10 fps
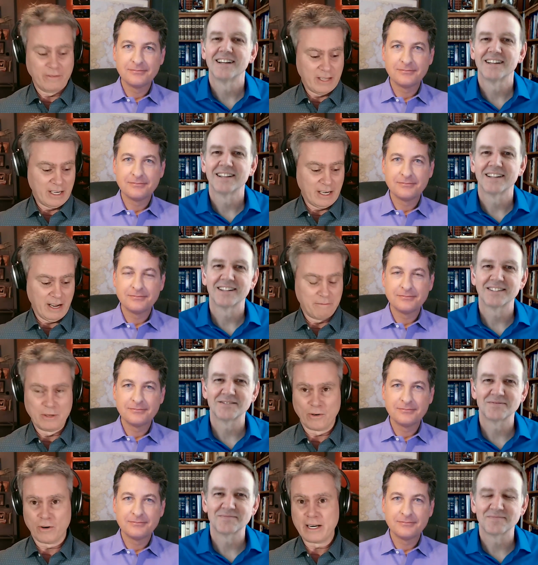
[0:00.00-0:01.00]
Speaker 1: of the uh,
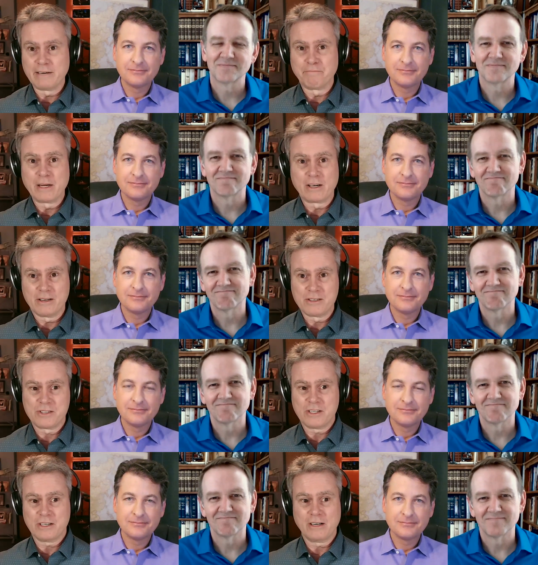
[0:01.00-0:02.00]
minority
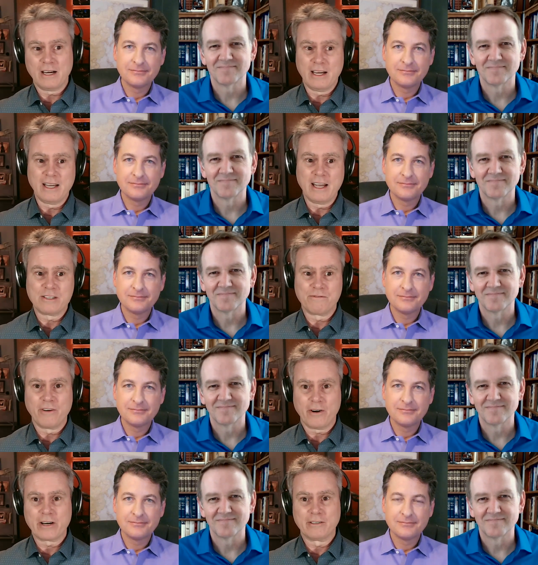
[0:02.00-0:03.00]
because it's
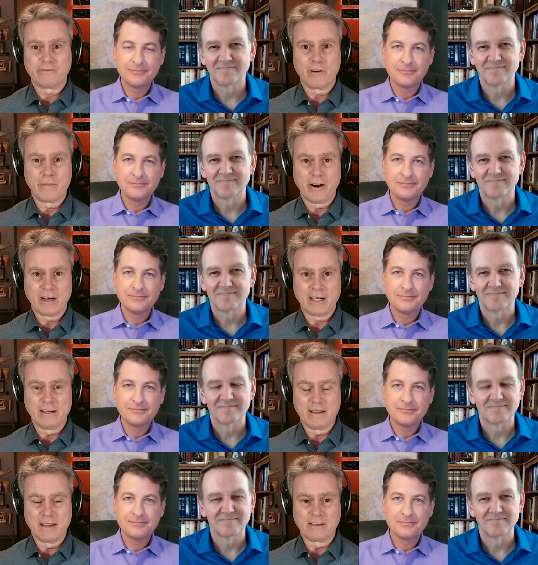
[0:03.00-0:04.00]
very good for
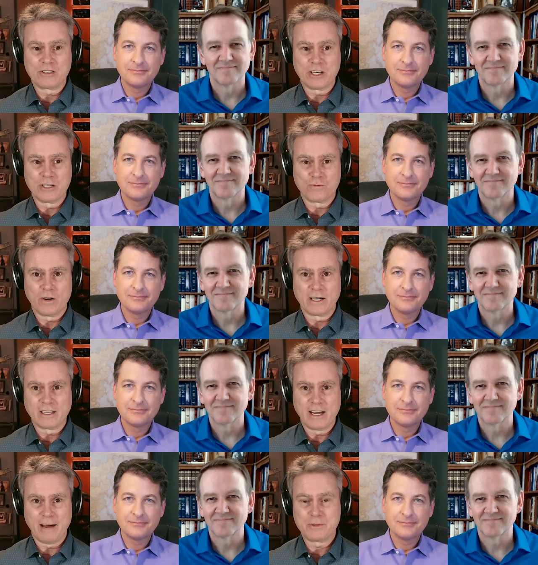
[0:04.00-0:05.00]
America that she's
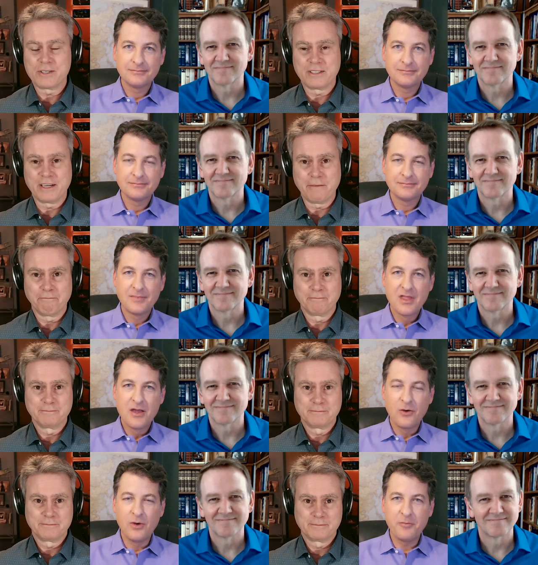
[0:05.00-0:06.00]
running the opposite team.
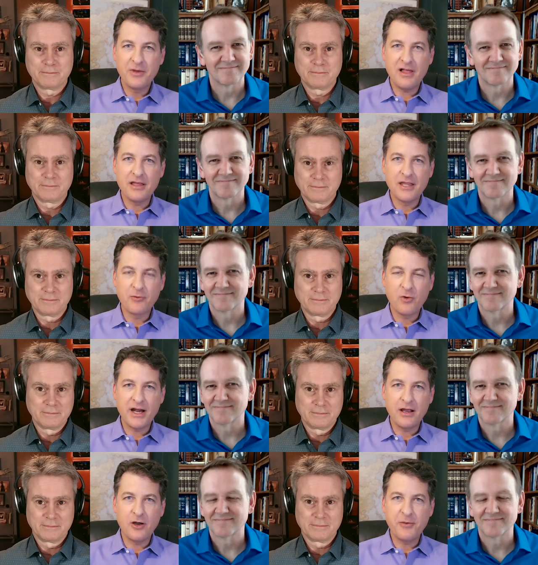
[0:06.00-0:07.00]
Speaker 2: Well, Bill, number
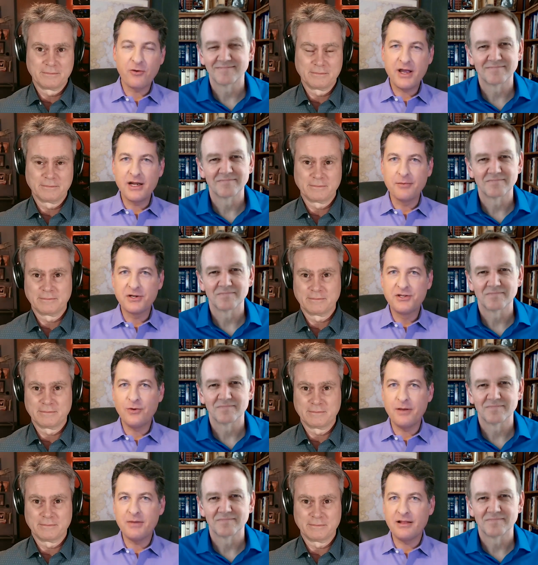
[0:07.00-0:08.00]
one, I hope you're right. Number
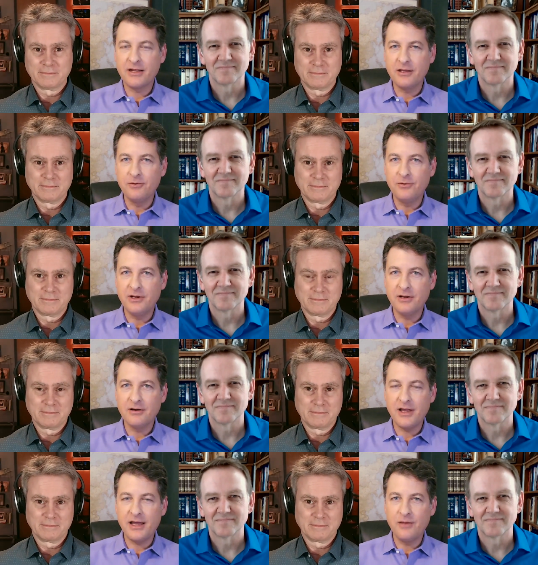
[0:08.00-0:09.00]
two, I'm not letting you
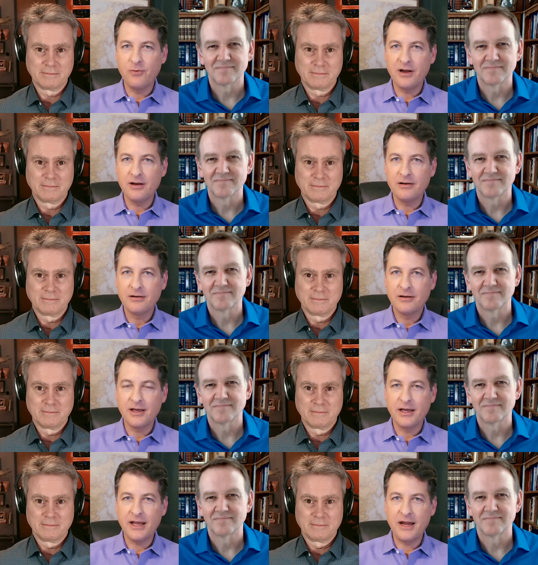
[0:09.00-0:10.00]
near anywhere,
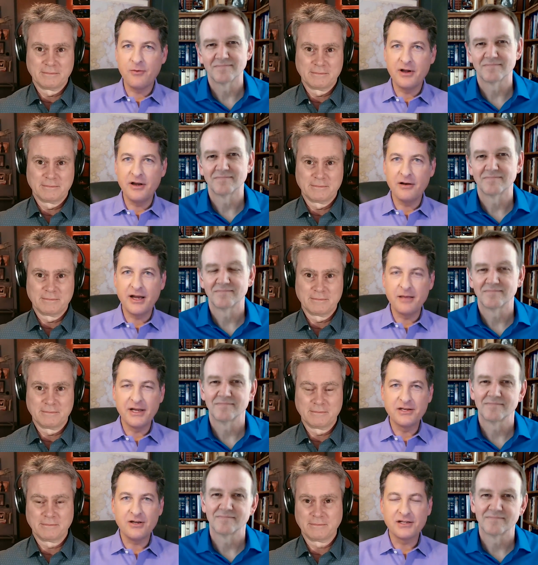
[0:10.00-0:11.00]
uh, anywhere near any
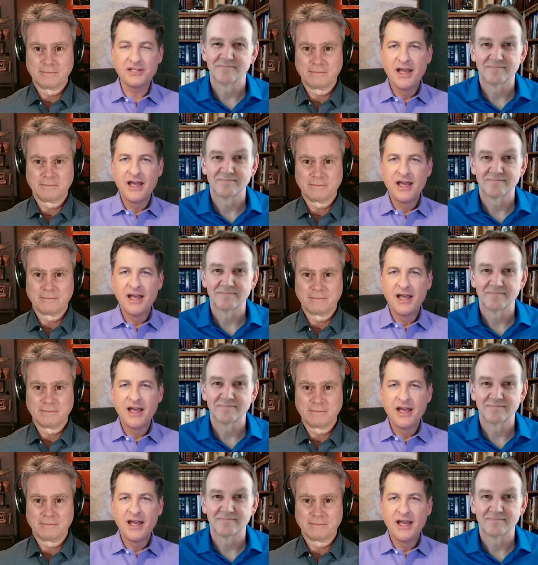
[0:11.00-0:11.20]
of my dogs.